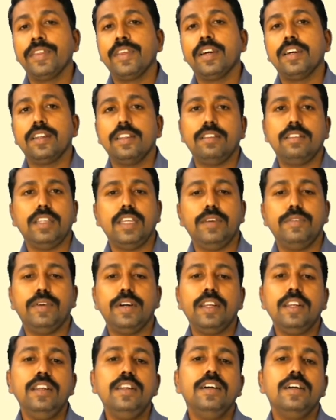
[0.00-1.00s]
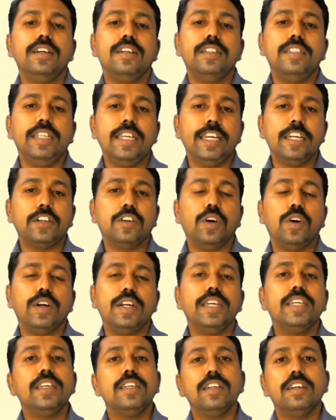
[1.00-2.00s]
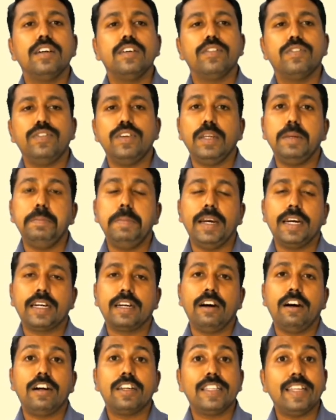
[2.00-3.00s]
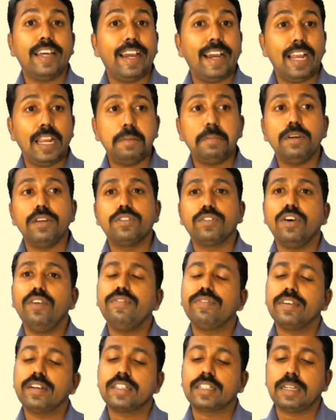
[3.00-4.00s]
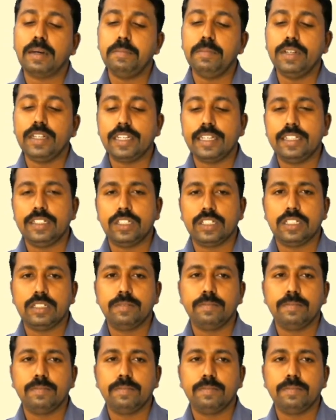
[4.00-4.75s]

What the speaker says: receiver, decoding, feedback are the elements of communication.